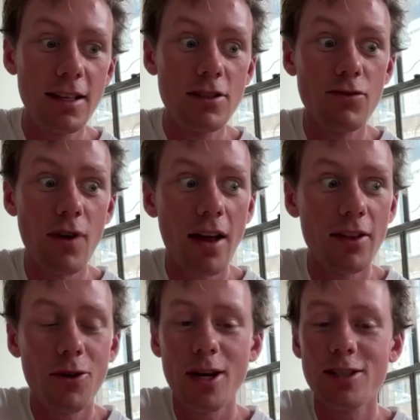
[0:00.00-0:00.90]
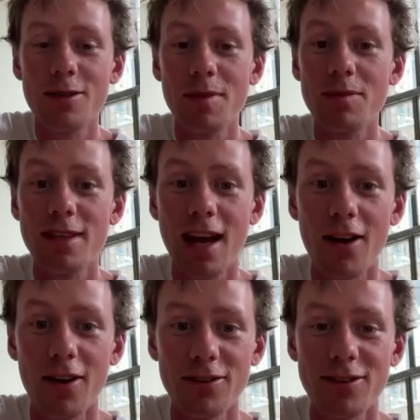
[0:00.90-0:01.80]
they rather question
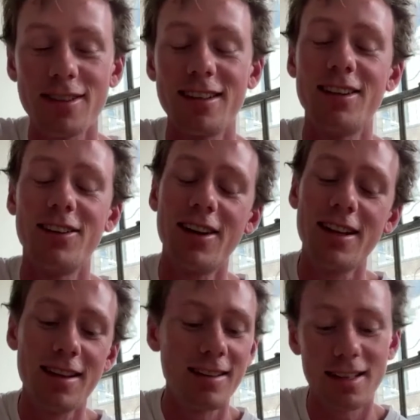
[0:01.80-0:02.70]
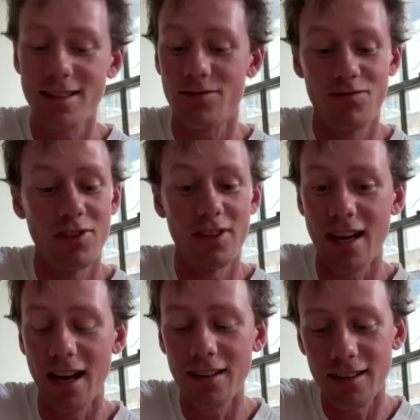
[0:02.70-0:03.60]
themselves. And I think that's
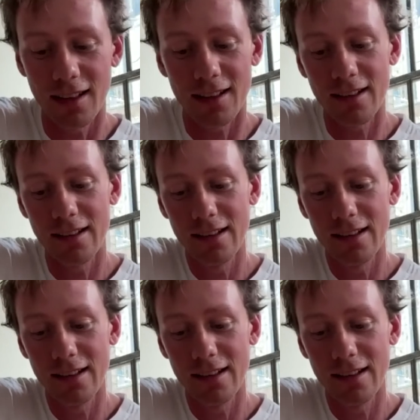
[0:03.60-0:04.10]
fantastic.